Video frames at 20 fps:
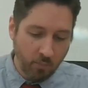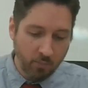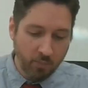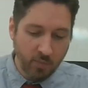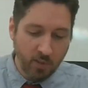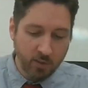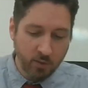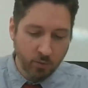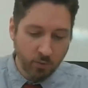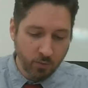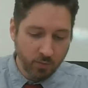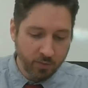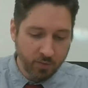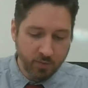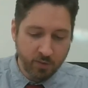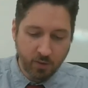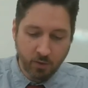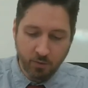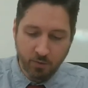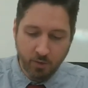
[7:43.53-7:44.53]

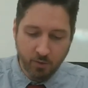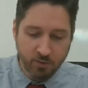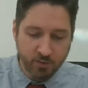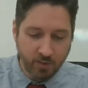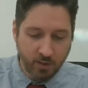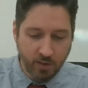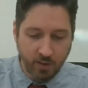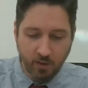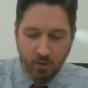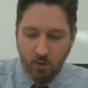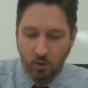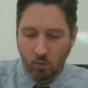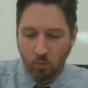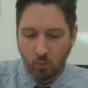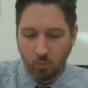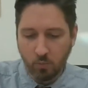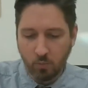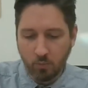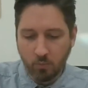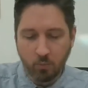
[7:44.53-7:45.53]
They'll say, oh
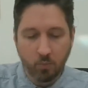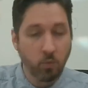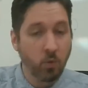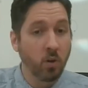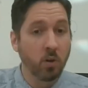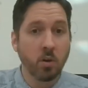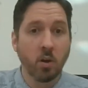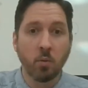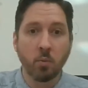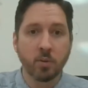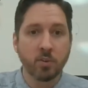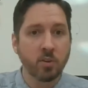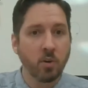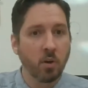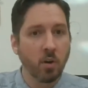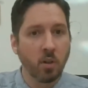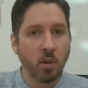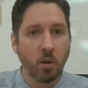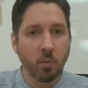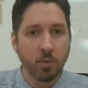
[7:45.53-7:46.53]
God, we saw it
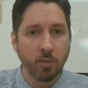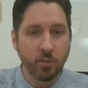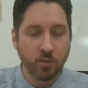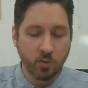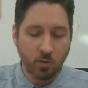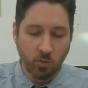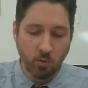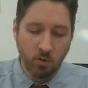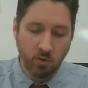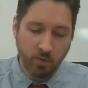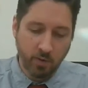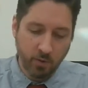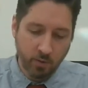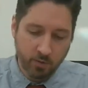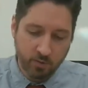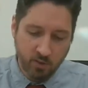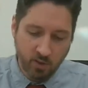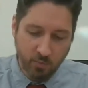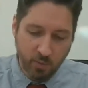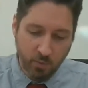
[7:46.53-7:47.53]
a lot with this coronavirus stuff.